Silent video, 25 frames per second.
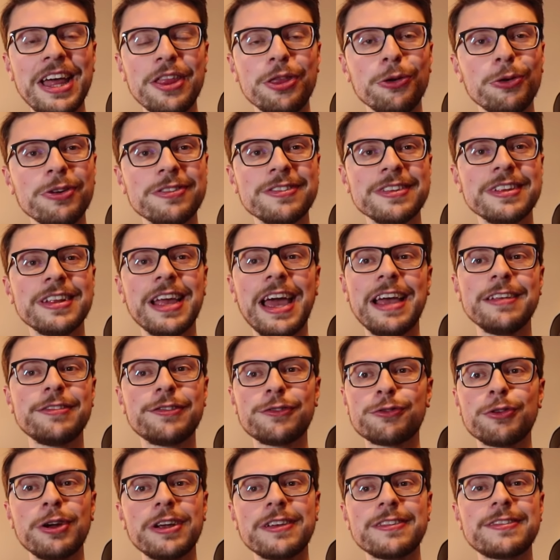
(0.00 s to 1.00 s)
there isn't a
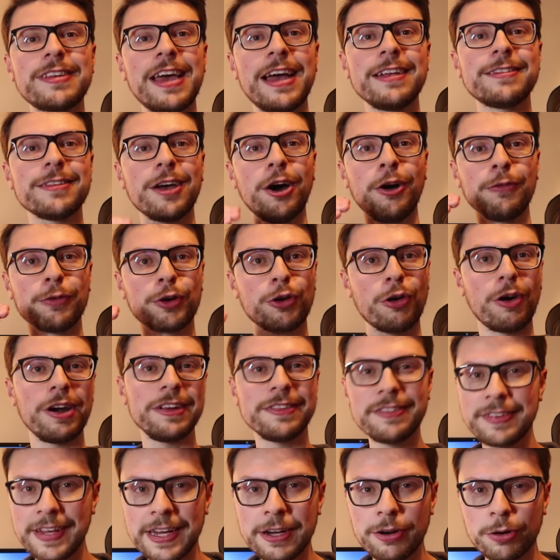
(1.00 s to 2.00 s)
strict set of
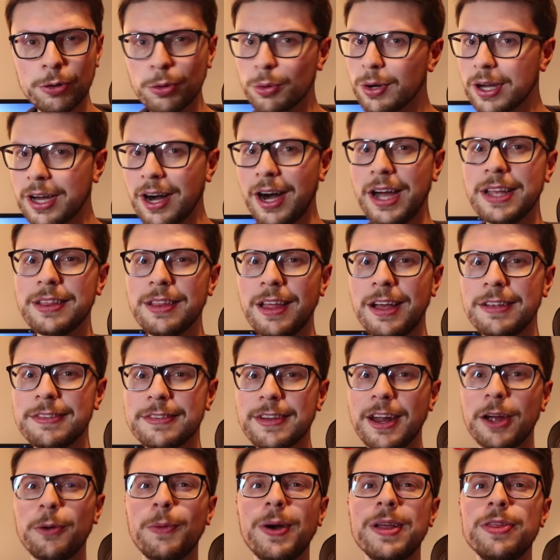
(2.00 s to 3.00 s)
criteria or guidelines
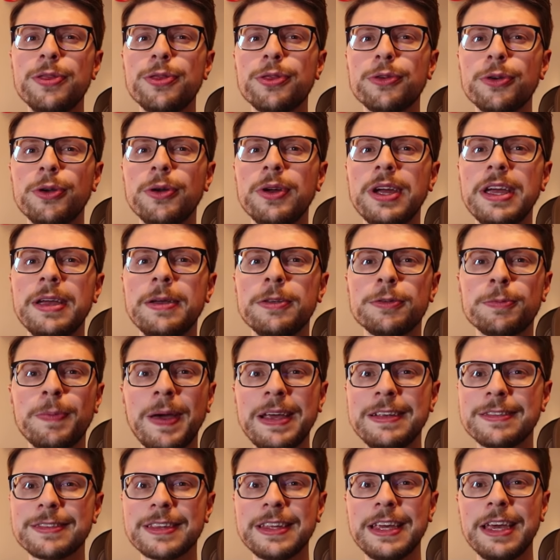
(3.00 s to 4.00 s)
that I went through. It's
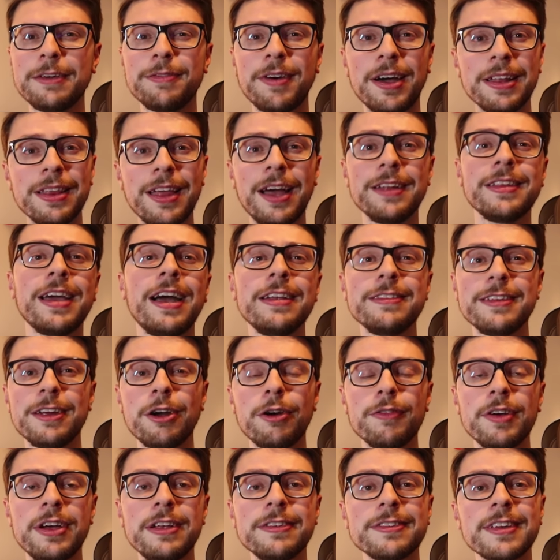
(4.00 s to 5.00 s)
basically, if I like the idea
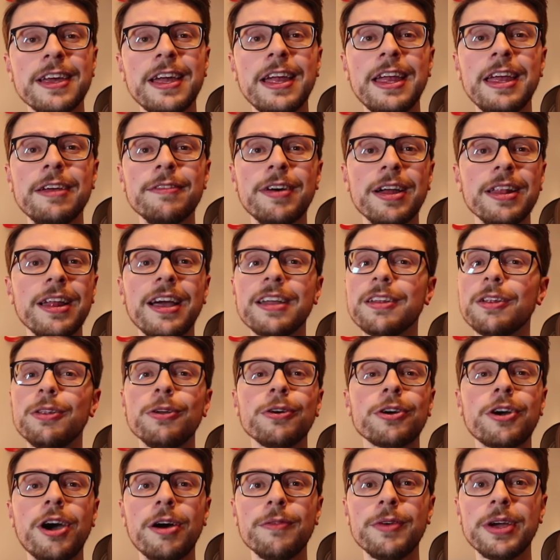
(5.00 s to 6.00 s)
of it, if I like the
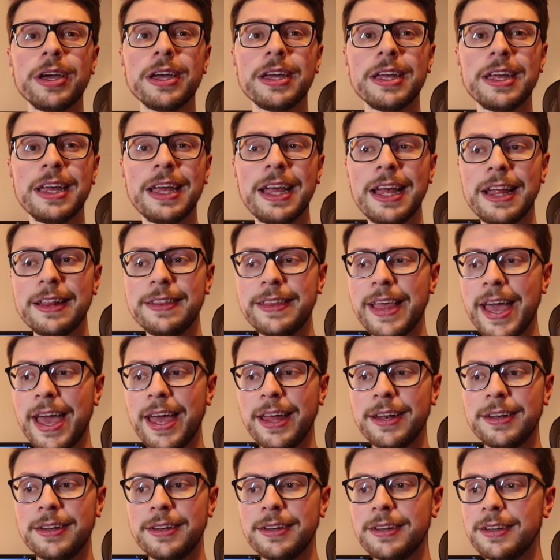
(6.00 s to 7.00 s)
look of it,
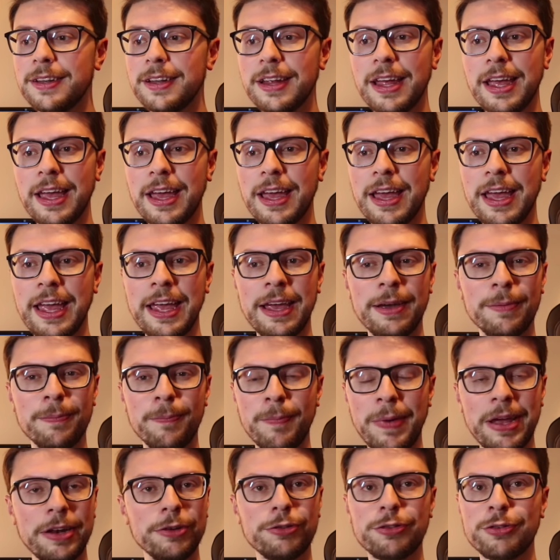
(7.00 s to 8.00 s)
then it
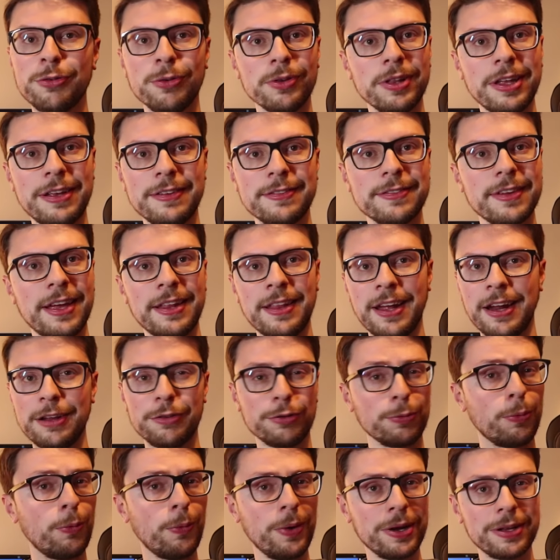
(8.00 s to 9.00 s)
made a short list, and I
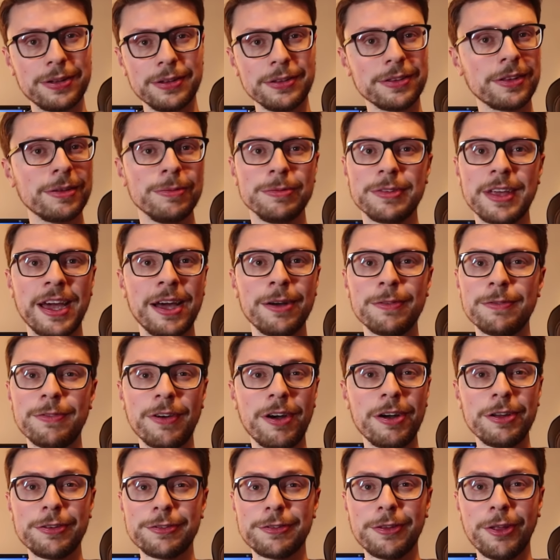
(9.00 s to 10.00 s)
just whittled them down
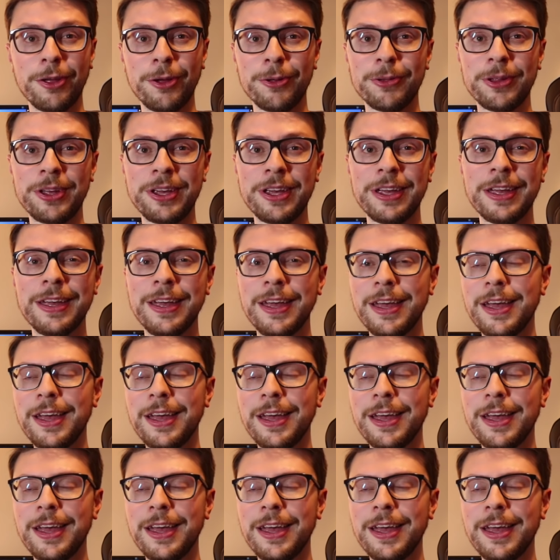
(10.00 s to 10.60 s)
very slowly,